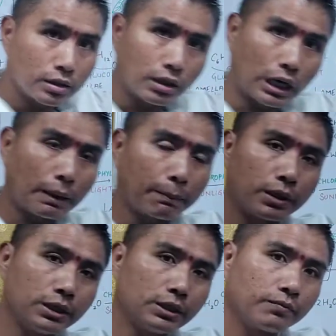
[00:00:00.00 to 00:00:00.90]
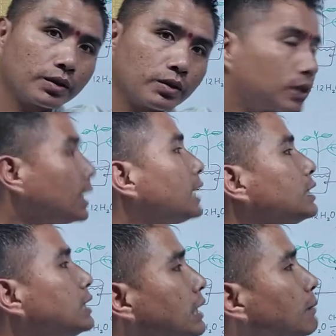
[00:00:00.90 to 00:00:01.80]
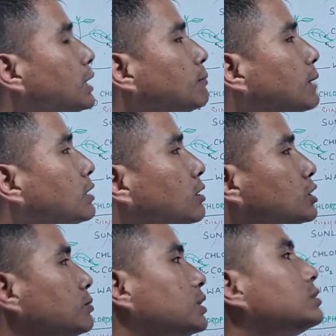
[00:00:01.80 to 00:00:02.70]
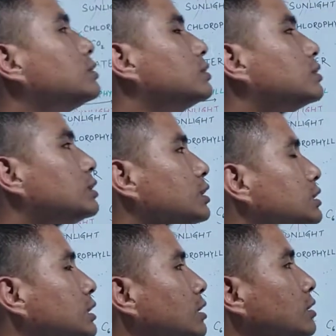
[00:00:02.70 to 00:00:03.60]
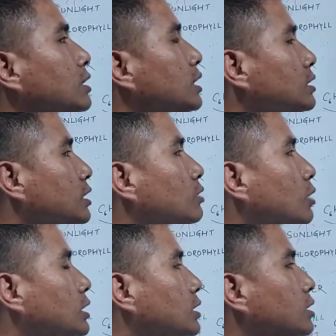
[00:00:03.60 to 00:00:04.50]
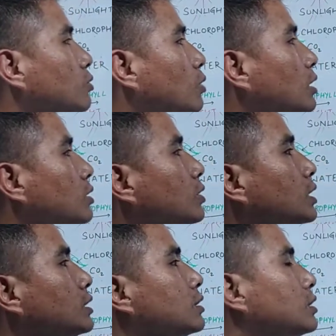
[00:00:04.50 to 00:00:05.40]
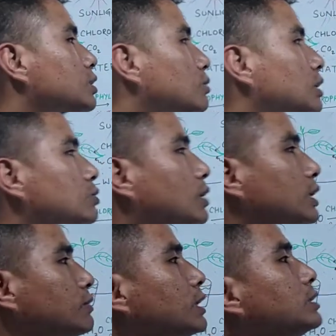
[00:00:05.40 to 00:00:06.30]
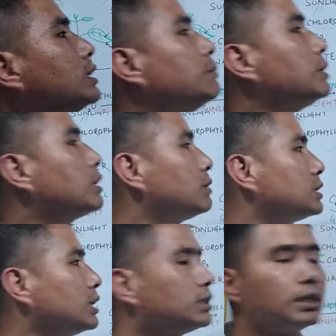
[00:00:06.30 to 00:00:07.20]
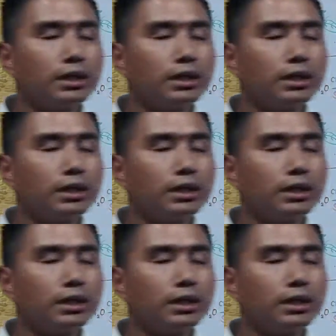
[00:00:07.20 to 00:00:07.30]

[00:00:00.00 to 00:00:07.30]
Got my point? Okay, and then the labeling might also be there, the thin wall, thick wall, okay, and then the nucleus, whatever, and the epidermal cells,